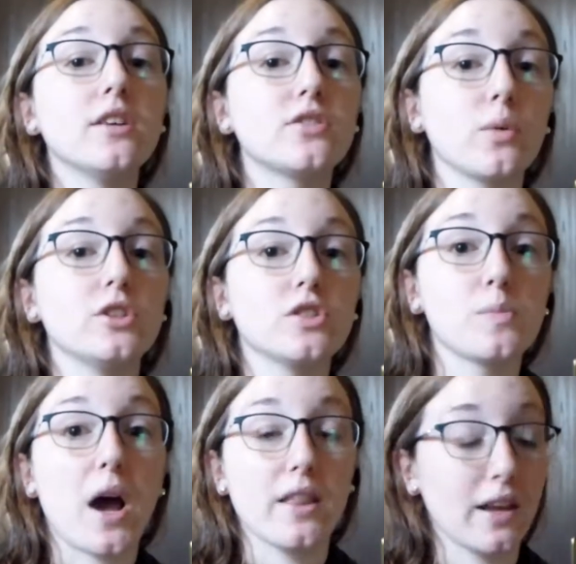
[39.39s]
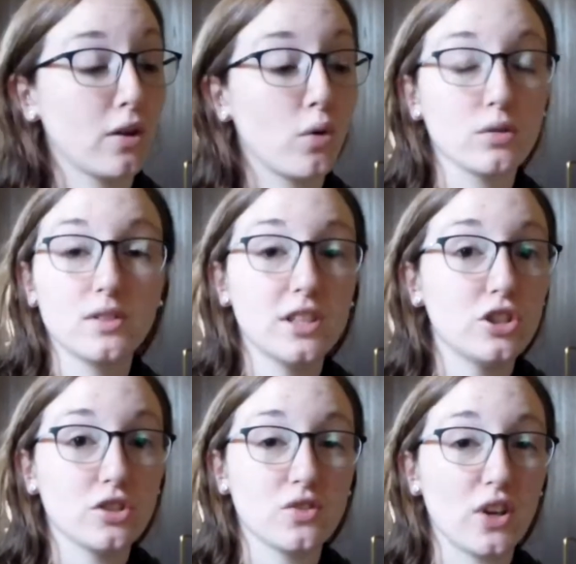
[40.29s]
So we just bought like an old
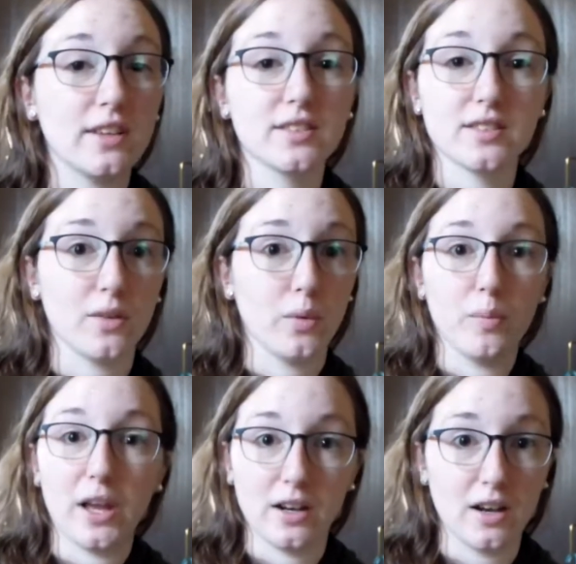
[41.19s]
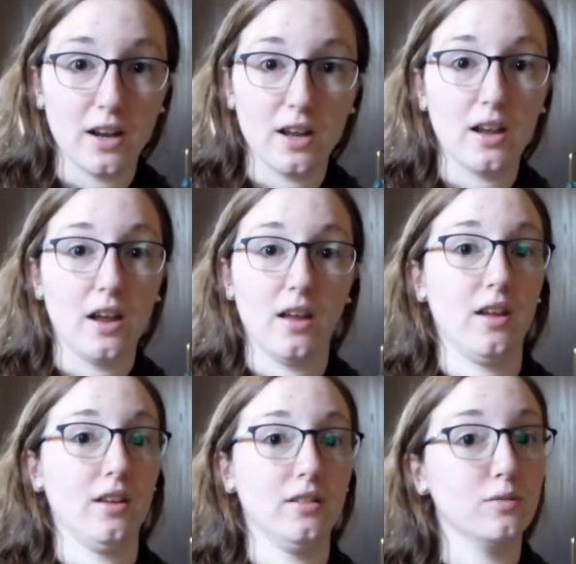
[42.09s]
teacher's desk and we painted it
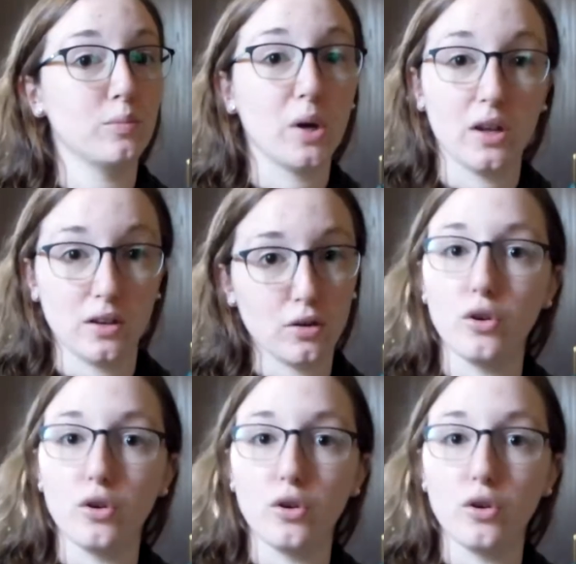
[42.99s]
and put